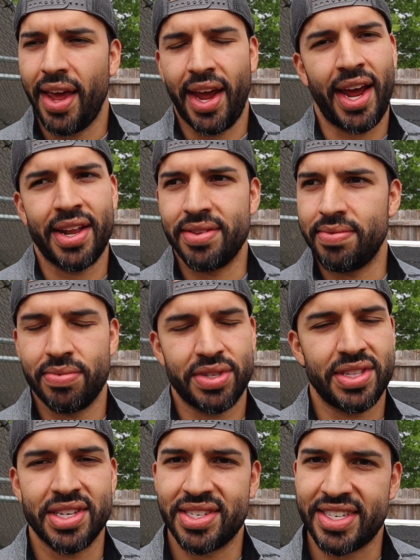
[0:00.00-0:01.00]
and
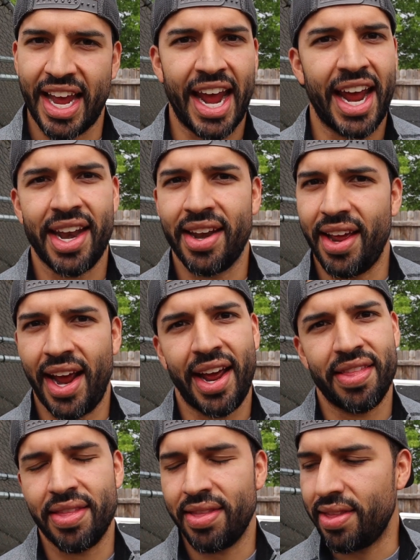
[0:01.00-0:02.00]
the sand,
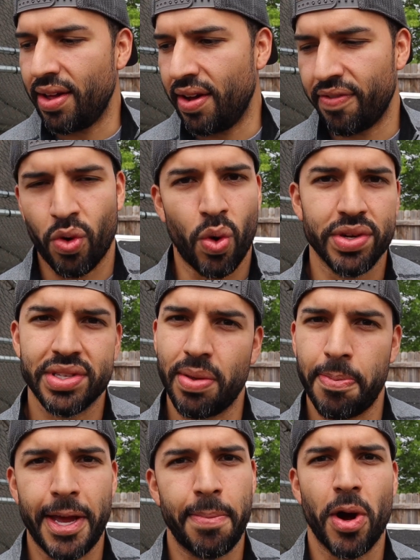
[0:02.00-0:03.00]
and of course the
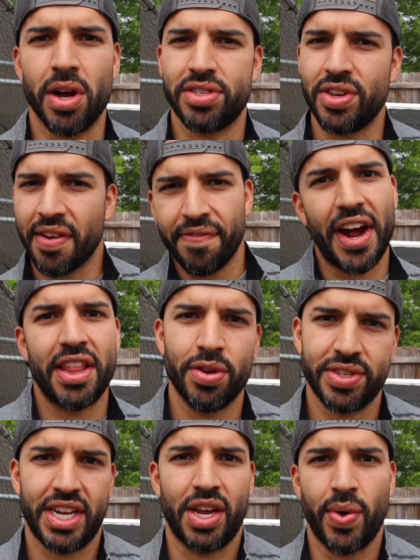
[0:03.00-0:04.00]
peat moss, you can find
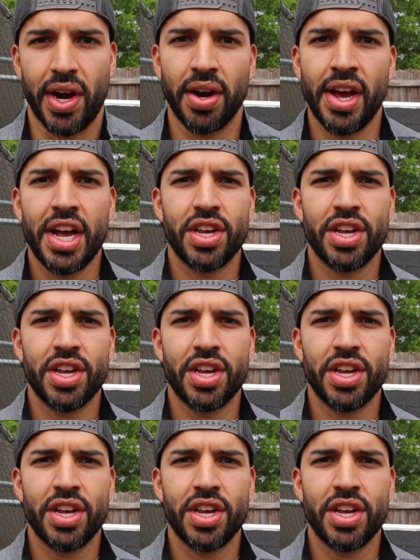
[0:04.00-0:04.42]
those anywhere.